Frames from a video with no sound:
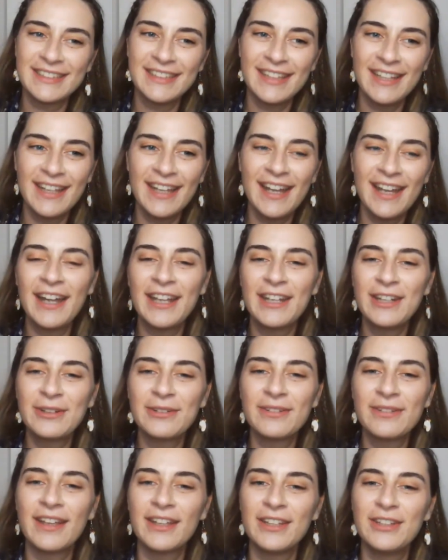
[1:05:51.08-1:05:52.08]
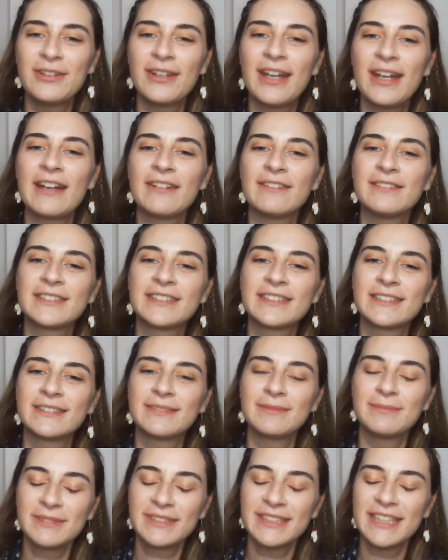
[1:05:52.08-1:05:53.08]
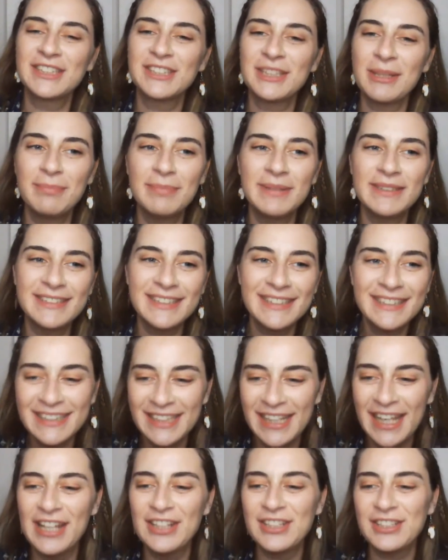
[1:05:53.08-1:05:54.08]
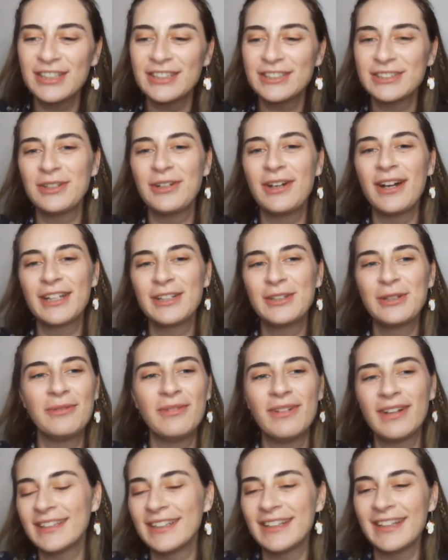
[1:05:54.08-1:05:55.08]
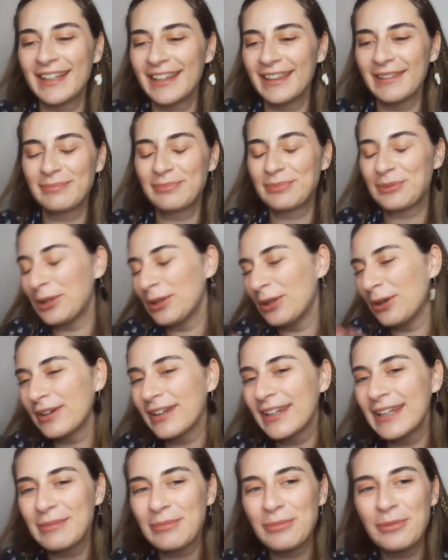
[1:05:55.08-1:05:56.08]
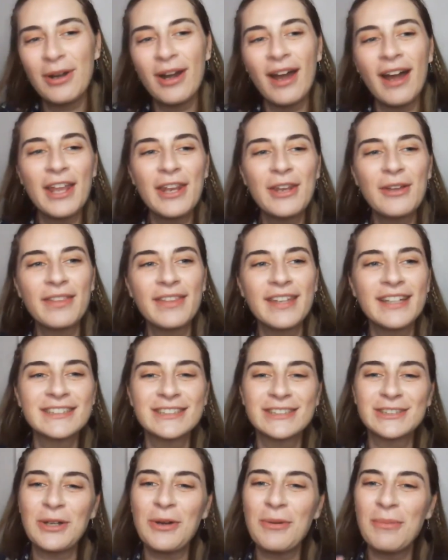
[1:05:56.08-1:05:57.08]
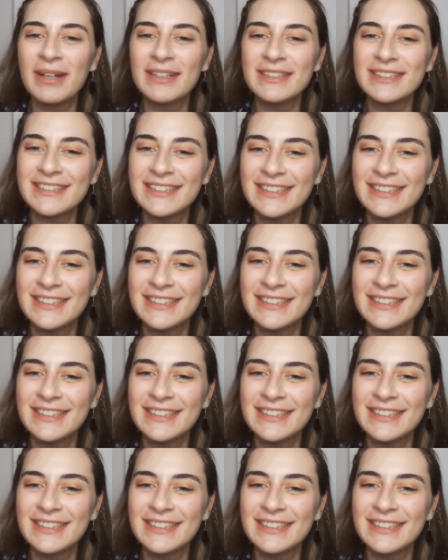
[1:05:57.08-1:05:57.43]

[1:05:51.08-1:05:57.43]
today. I know that you have such a busy schedule, so I don't want to prolong it more. I know there's so much